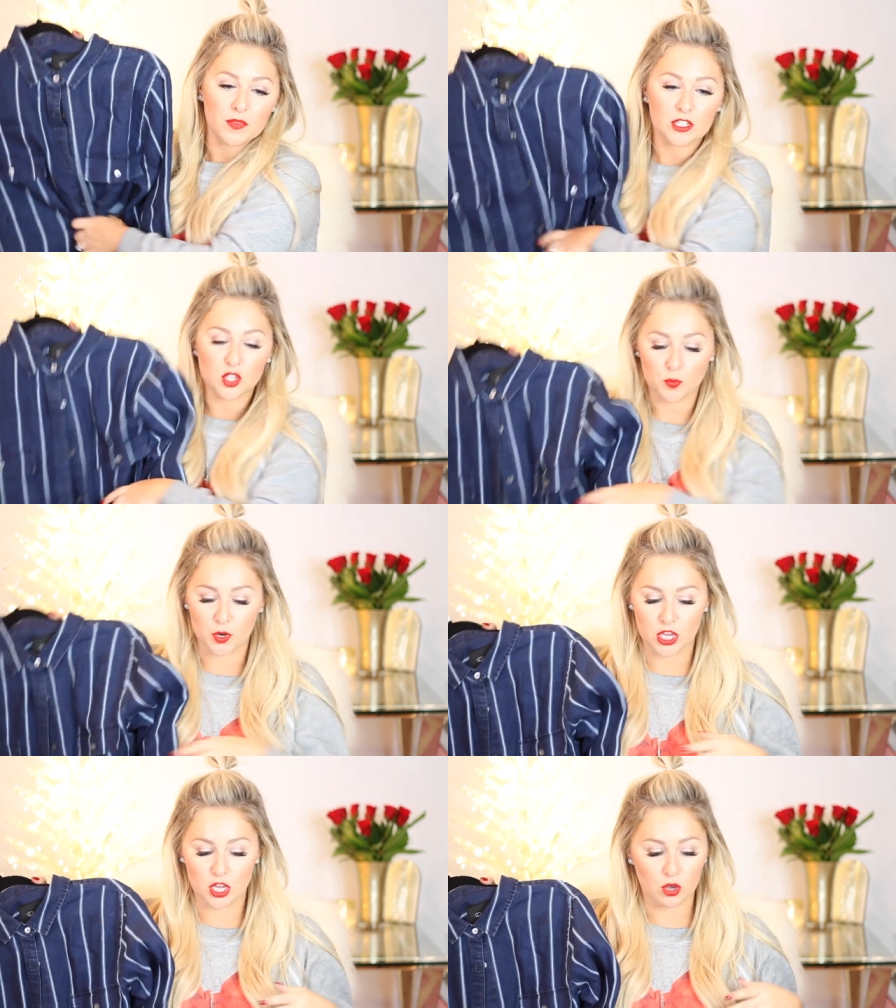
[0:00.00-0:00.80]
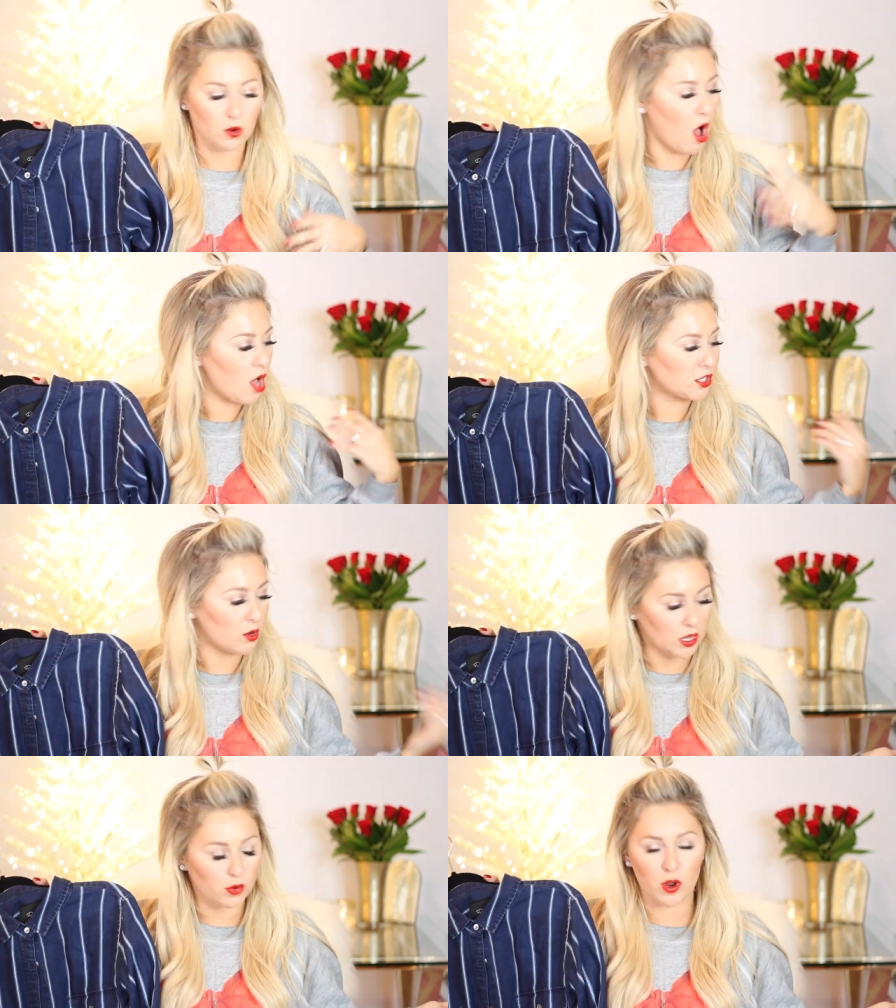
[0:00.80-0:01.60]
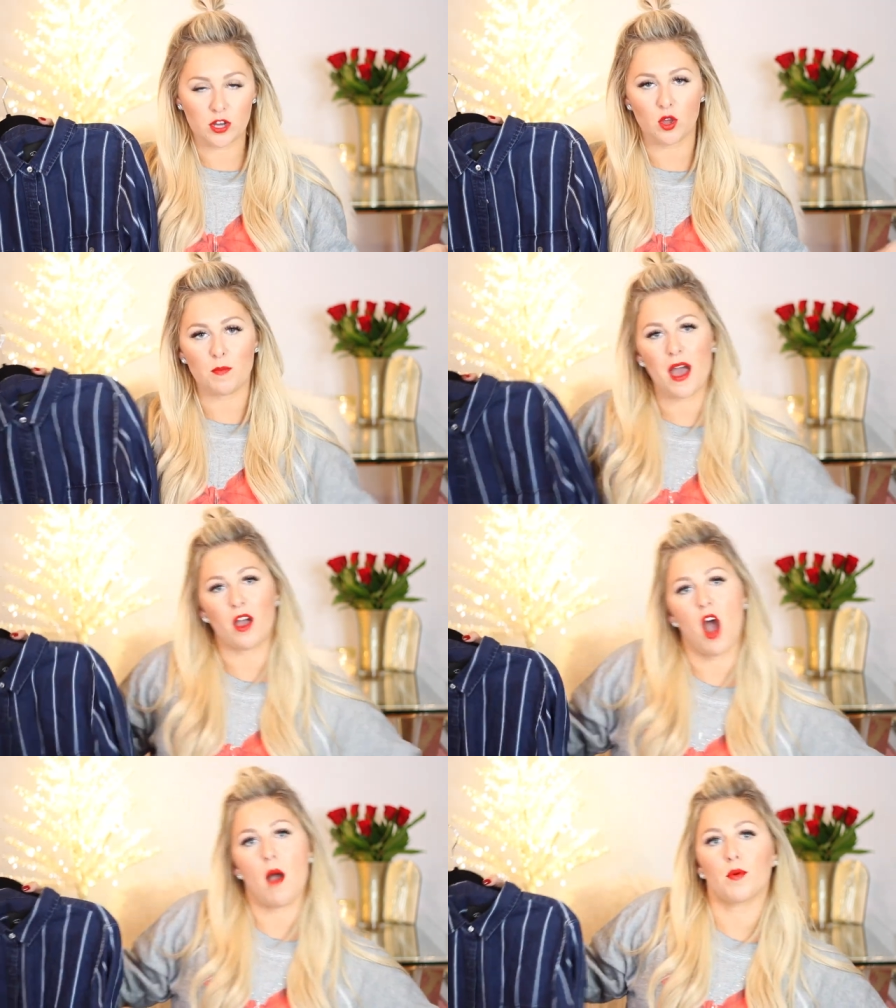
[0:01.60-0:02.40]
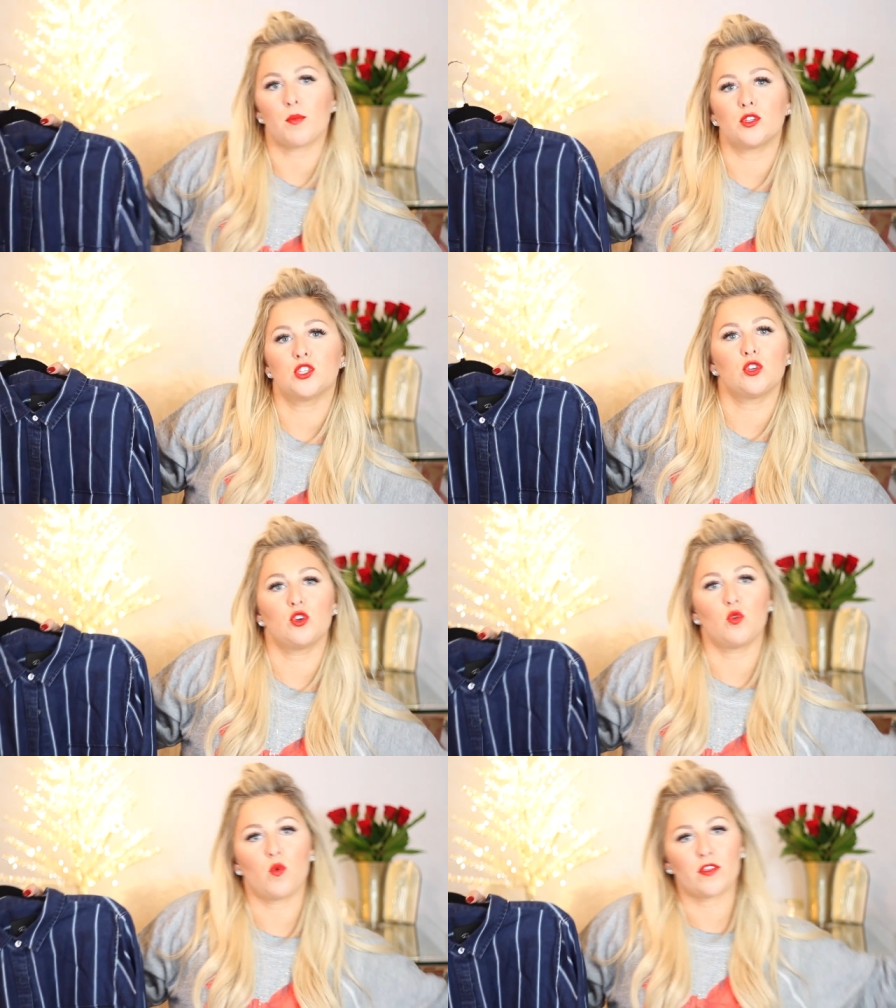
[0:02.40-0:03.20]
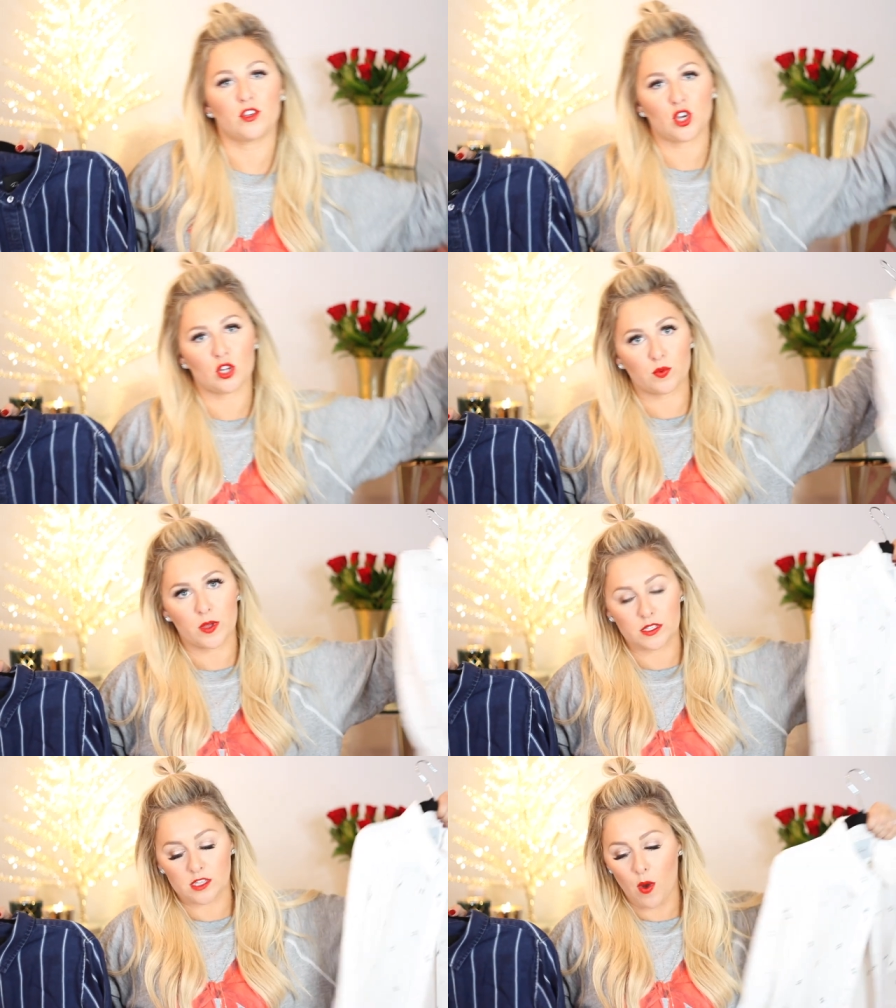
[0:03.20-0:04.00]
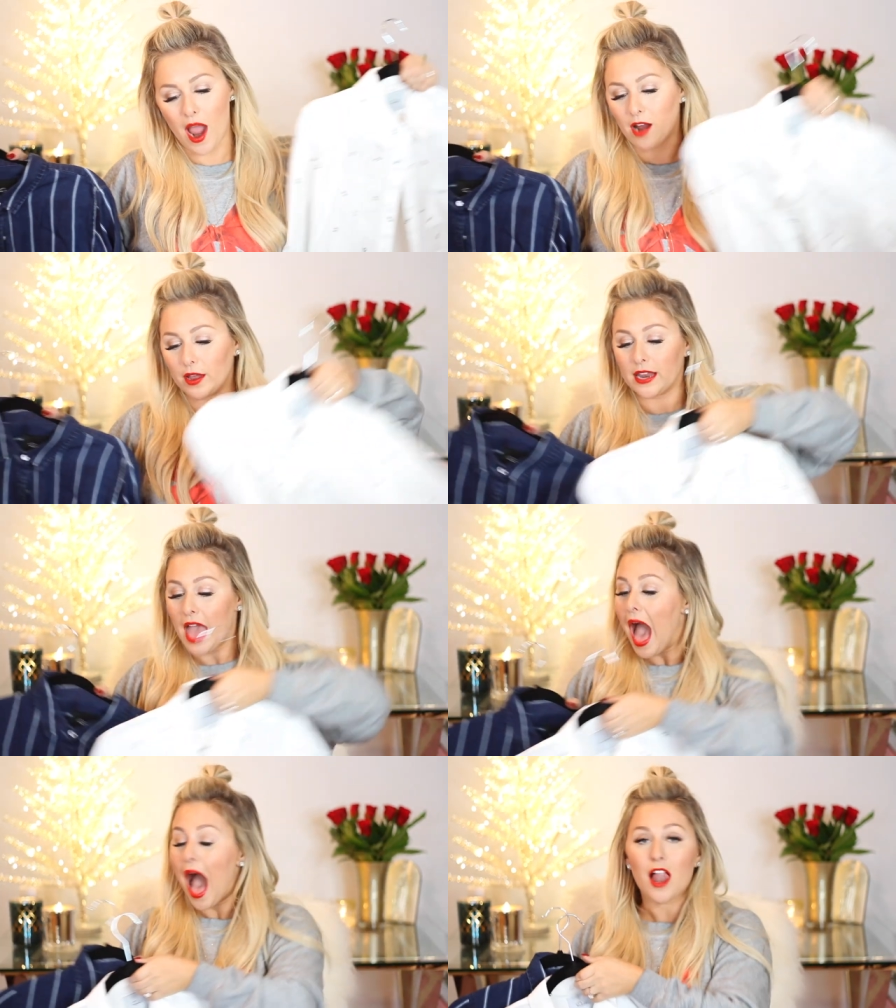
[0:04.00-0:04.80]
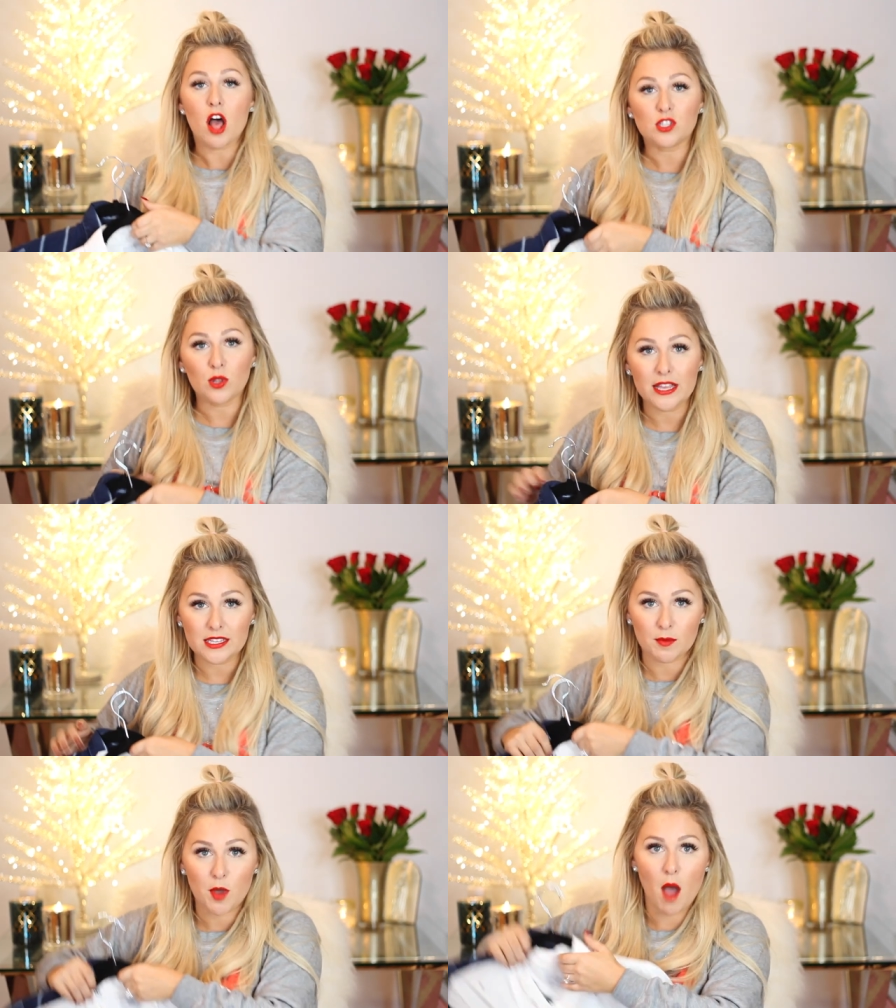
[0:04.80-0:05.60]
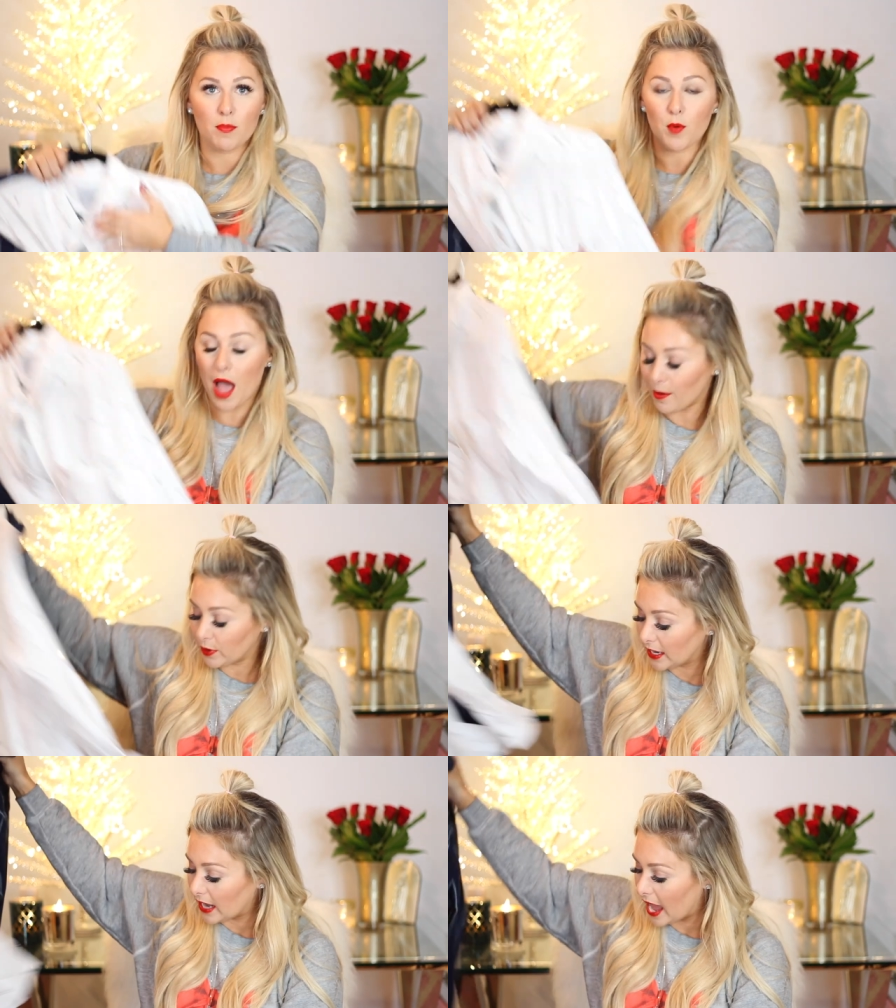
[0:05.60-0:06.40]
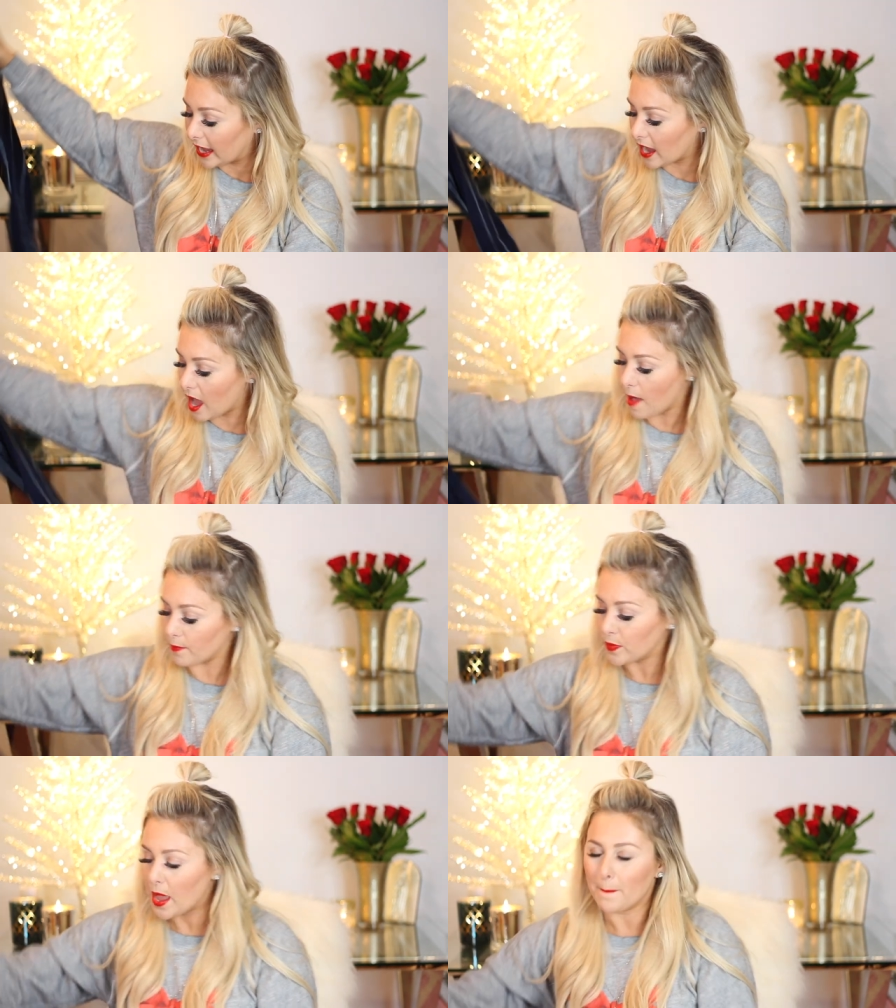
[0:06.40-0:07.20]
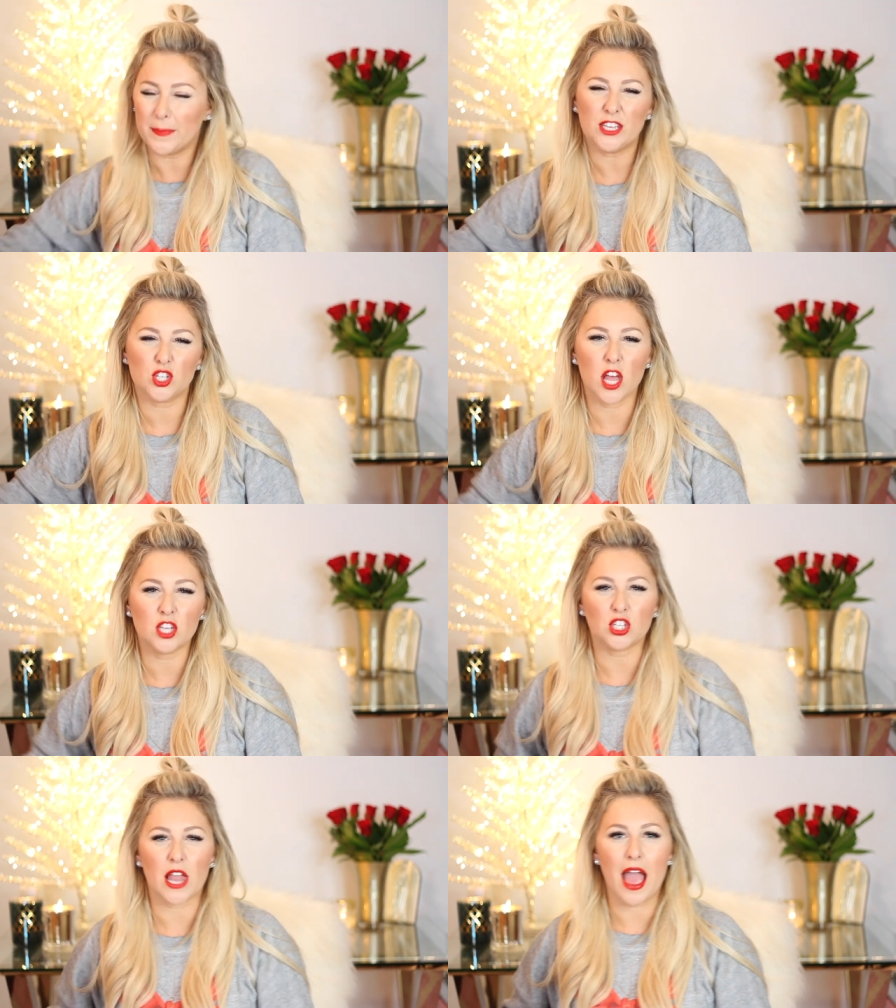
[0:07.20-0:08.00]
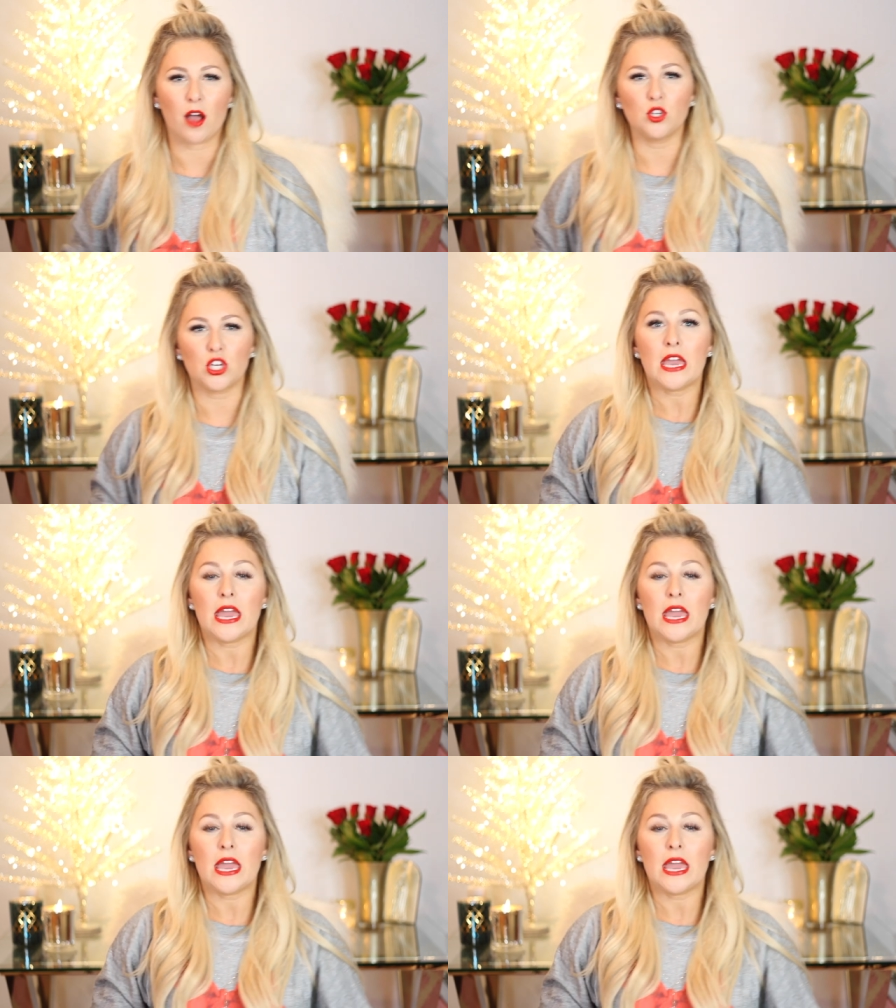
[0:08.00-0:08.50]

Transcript: Super cute, also gonna run you about comparable to what the shirts will, so higher end. I'll also link some comparable. I really like um, Beach Lunch Lounge